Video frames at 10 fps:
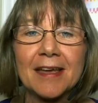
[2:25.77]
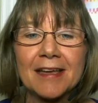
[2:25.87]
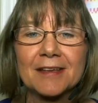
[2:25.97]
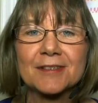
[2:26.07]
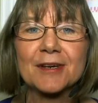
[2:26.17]

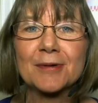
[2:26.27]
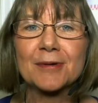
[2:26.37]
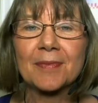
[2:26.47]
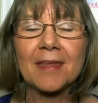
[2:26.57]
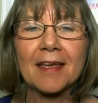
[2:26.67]
So
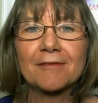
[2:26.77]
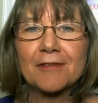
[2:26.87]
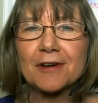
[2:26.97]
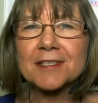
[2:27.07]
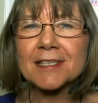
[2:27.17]

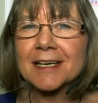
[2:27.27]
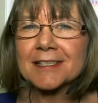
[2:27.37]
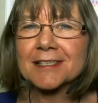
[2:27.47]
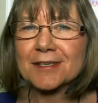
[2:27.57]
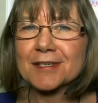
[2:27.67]
first,
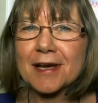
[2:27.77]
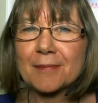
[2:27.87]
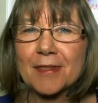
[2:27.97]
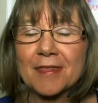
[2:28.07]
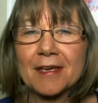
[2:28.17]
let's just
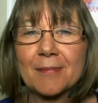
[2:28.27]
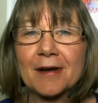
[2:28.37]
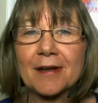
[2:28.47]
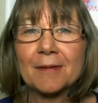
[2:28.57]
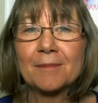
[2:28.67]
stop and think
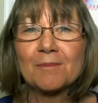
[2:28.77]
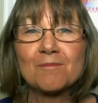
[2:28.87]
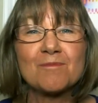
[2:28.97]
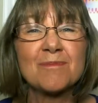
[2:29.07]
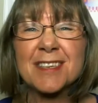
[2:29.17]
about it.
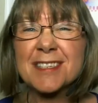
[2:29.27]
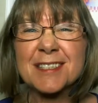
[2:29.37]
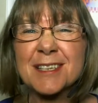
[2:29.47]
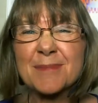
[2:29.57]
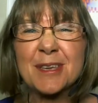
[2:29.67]
This is
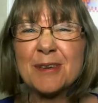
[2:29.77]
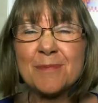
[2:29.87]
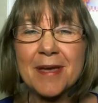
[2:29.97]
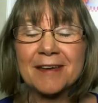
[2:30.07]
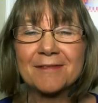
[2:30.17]
something you
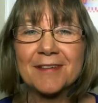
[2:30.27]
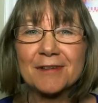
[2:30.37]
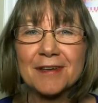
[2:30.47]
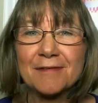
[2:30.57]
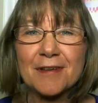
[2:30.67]
may have
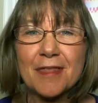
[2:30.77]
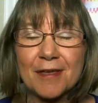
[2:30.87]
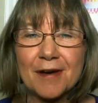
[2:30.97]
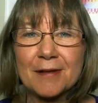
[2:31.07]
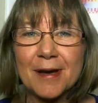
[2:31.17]
never even
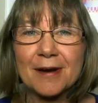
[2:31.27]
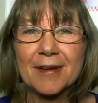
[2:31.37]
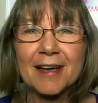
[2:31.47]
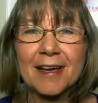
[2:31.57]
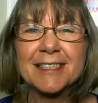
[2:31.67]
thought about.
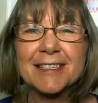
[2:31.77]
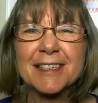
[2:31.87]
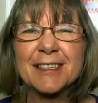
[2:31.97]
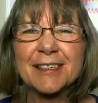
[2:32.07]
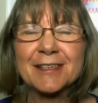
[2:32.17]
I did a
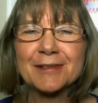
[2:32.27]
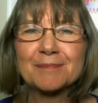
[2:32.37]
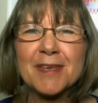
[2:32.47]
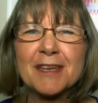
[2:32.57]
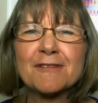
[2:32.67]

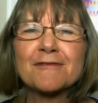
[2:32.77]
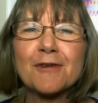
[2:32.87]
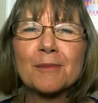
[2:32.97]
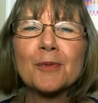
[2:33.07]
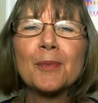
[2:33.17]
little
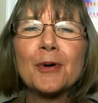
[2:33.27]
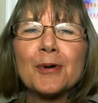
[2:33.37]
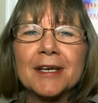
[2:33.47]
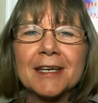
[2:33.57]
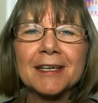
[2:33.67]
informal
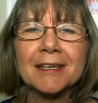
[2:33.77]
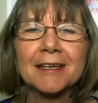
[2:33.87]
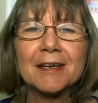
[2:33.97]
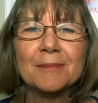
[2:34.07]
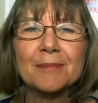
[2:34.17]
polling
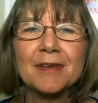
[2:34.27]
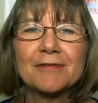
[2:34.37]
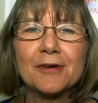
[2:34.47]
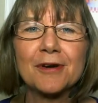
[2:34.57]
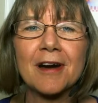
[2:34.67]

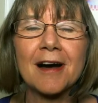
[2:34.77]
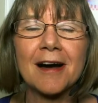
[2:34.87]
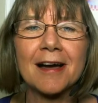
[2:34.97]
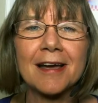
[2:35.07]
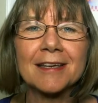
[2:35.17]
before
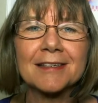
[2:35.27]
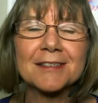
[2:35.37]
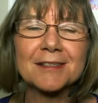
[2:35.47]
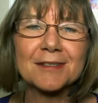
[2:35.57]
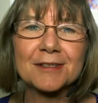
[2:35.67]
I
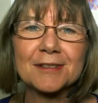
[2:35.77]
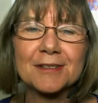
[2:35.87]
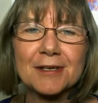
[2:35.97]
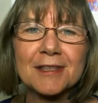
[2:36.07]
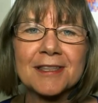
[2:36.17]

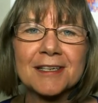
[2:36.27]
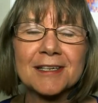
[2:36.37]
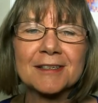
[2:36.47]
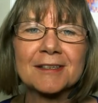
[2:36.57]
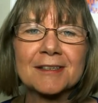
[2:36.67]
started the